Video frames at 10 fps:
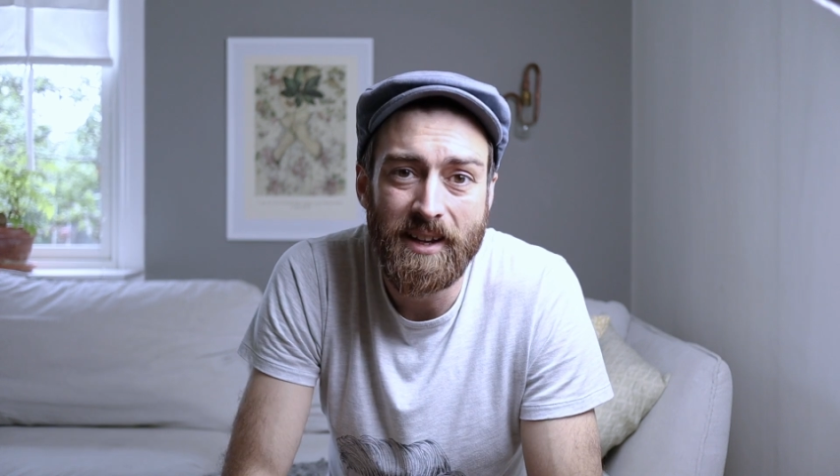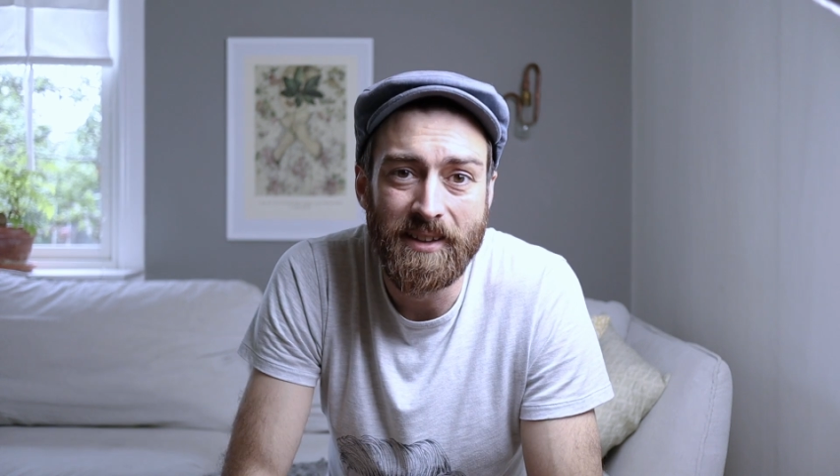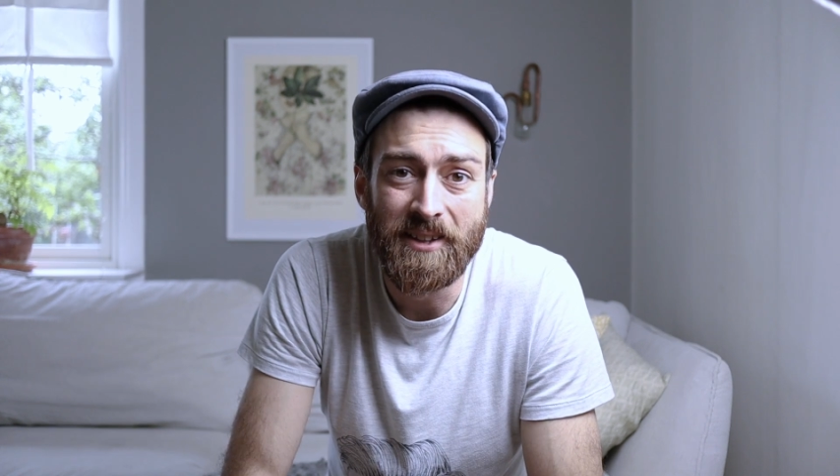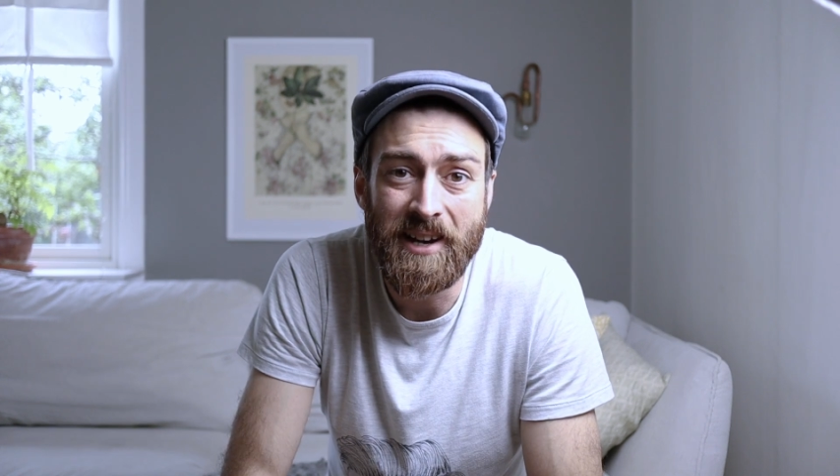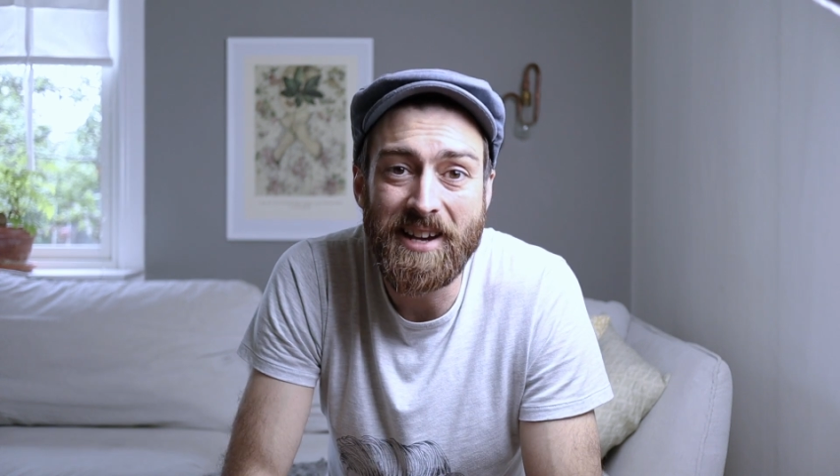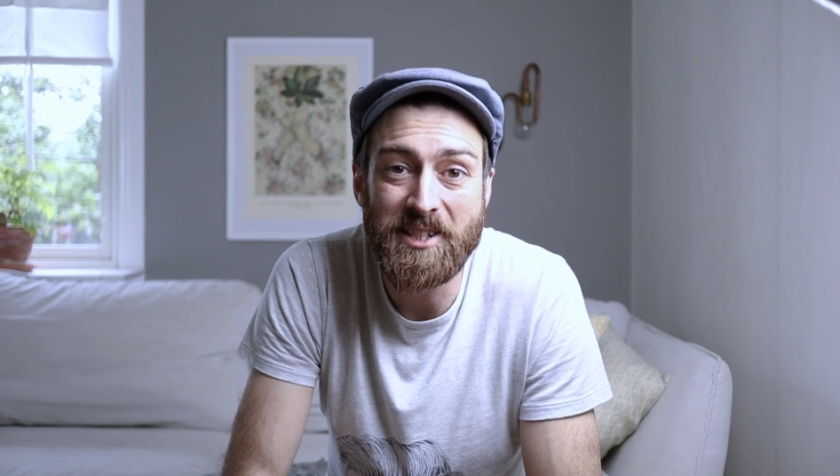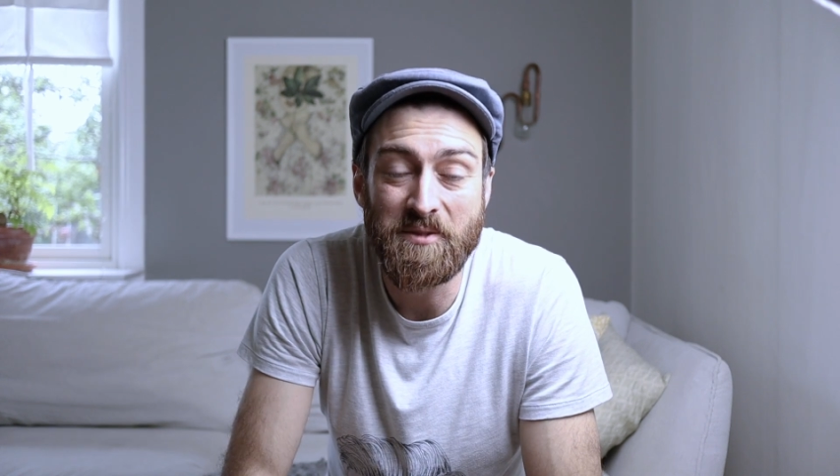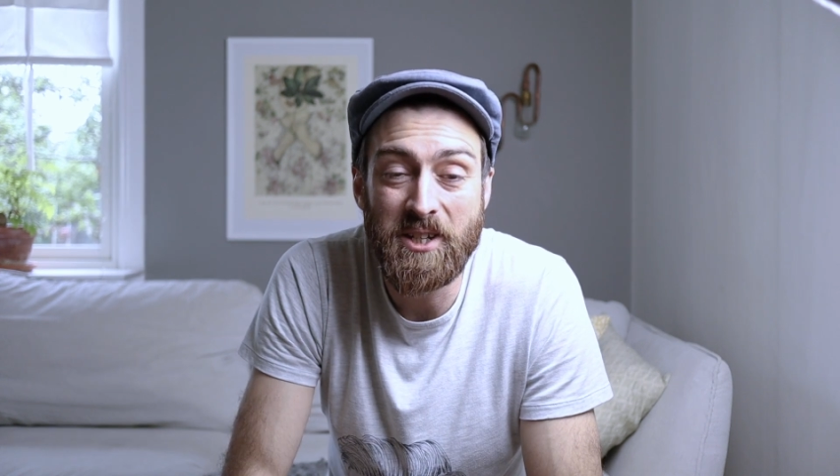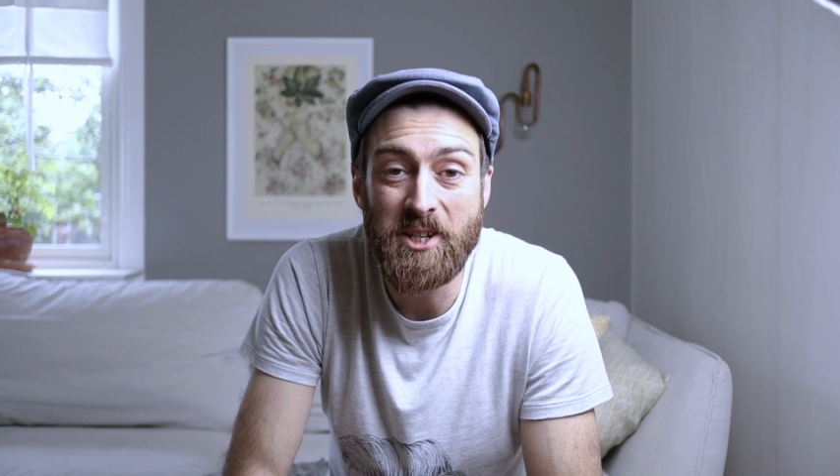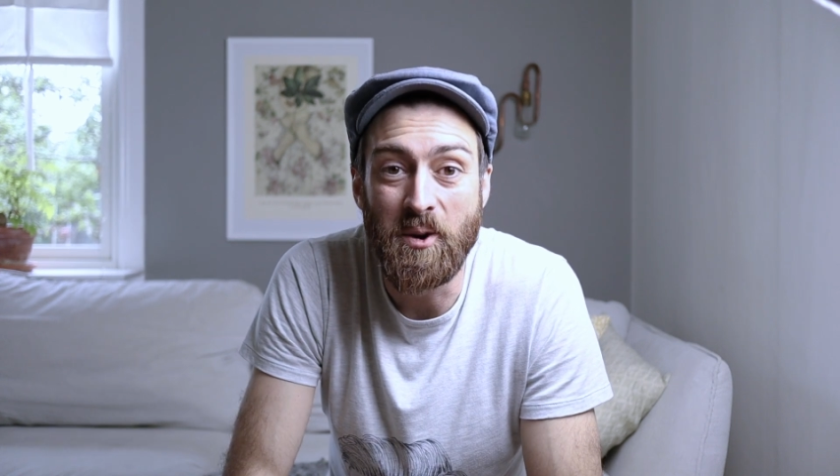In the
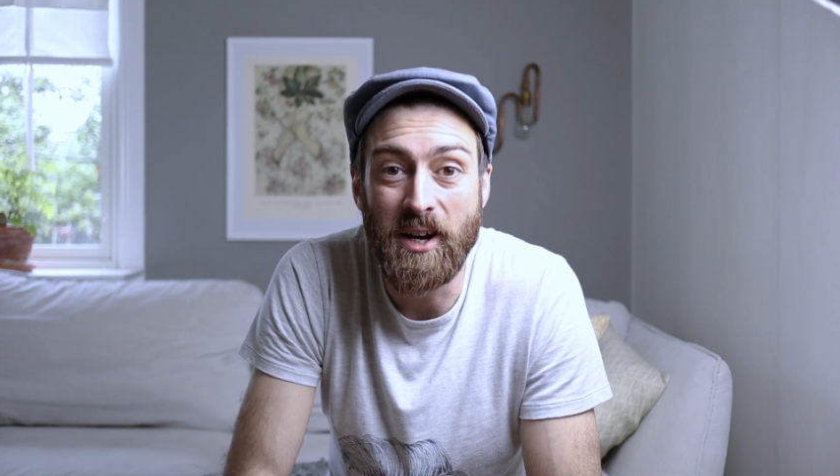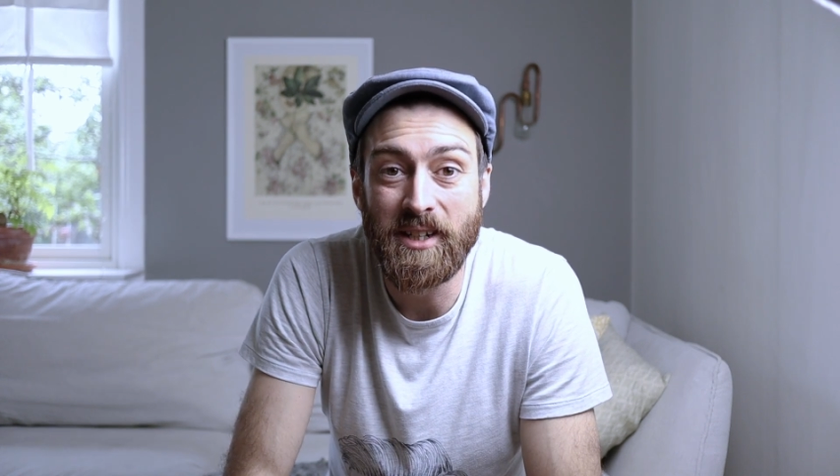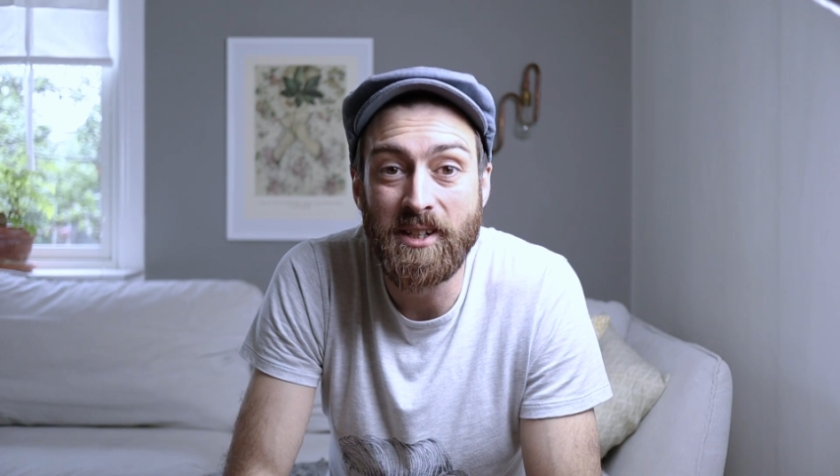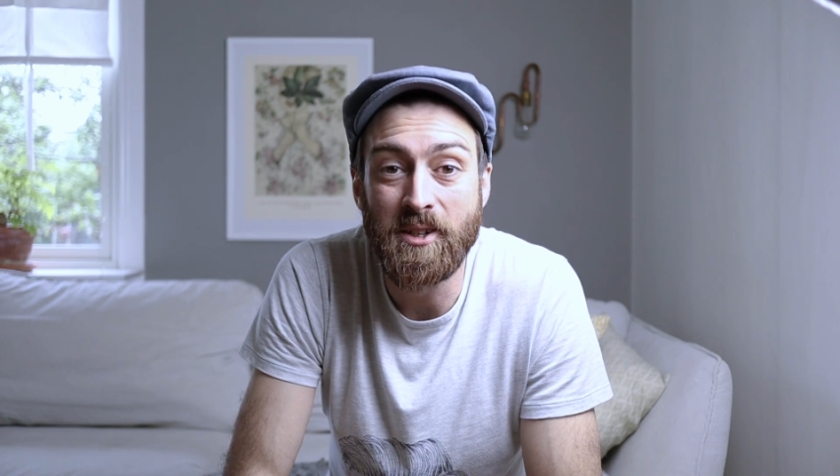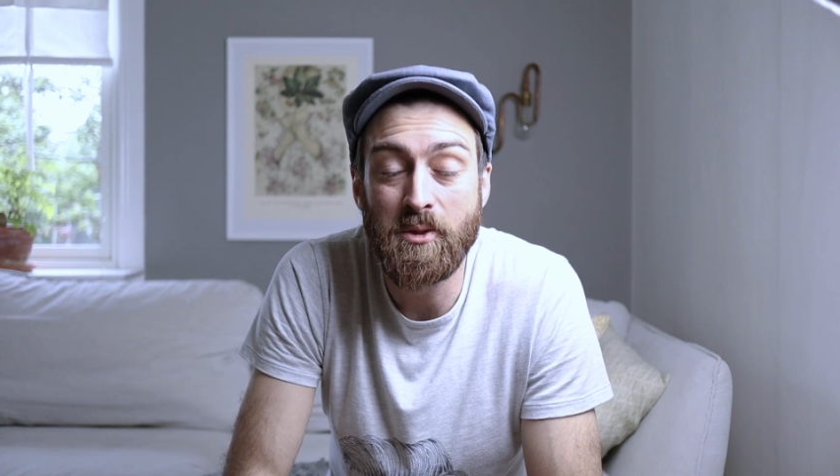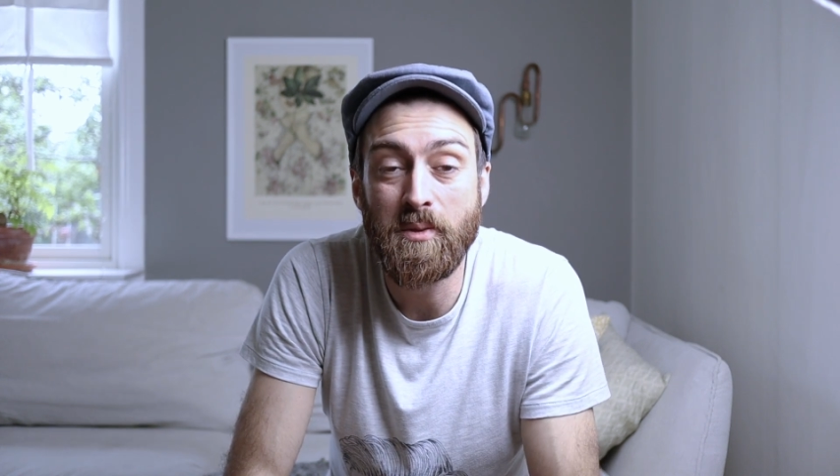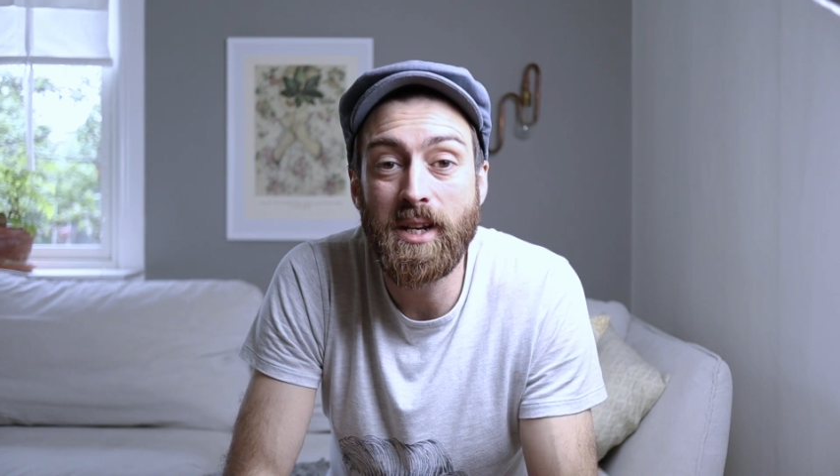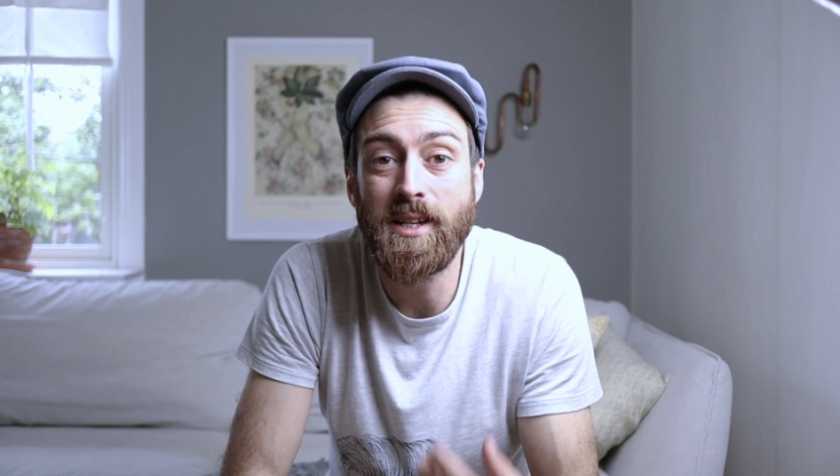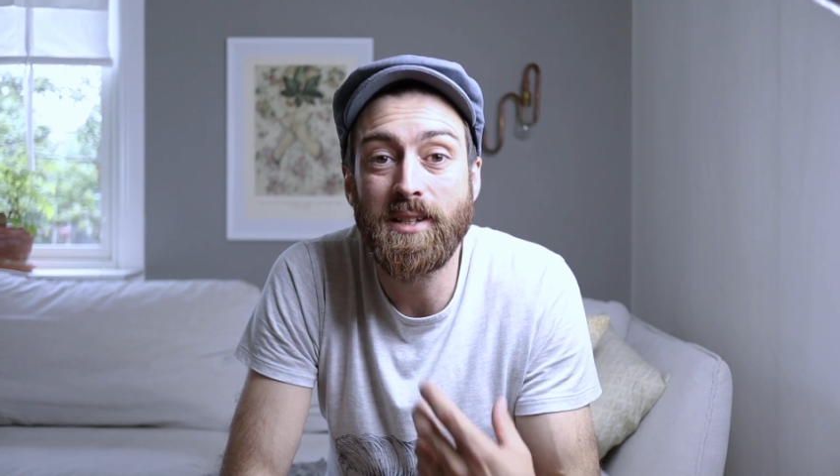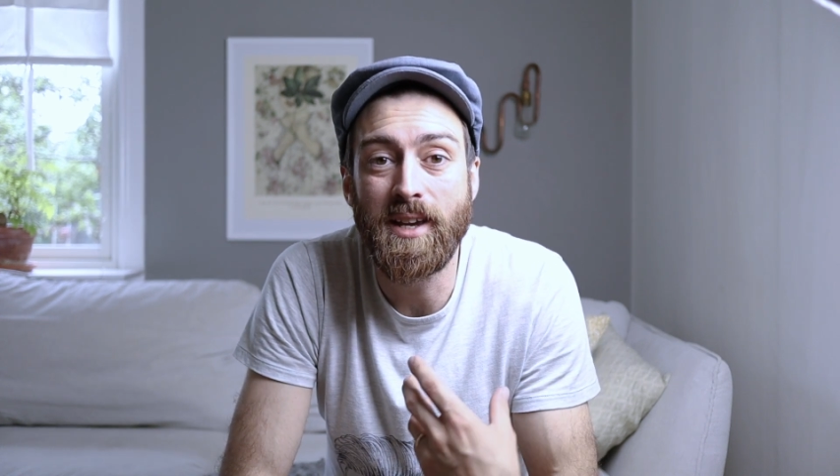last video I did a
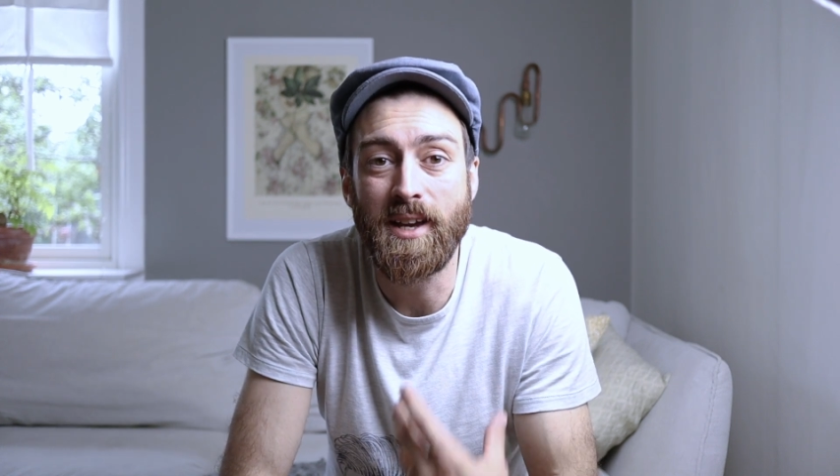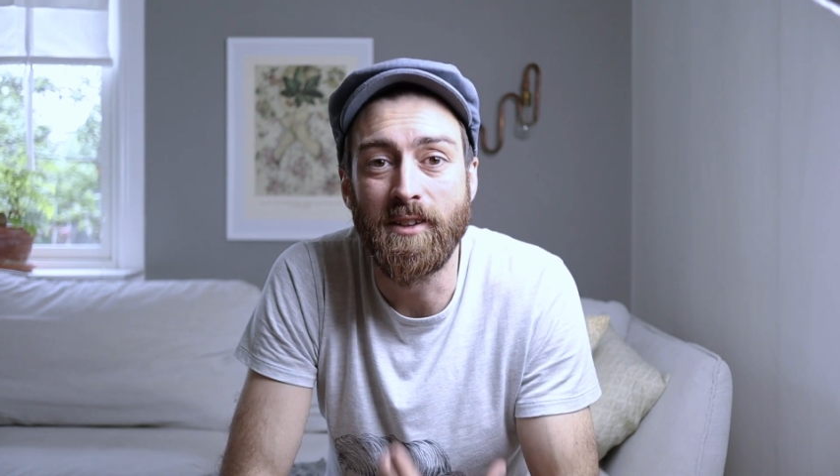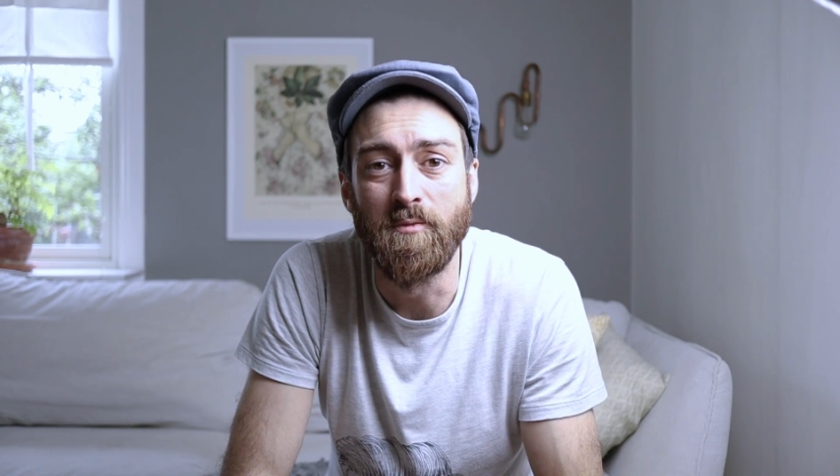three D scan